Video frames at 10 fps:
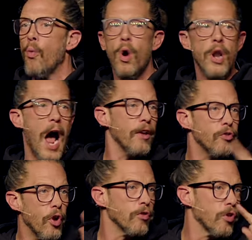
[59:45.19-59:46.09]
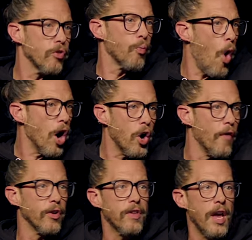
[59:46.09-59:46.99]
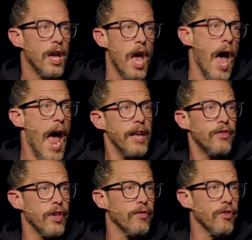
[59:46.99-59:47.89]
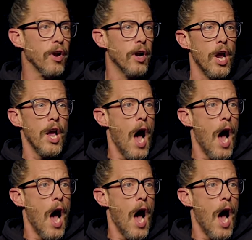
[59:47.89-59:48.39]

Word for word: when I start to walk over and say, hey, sister,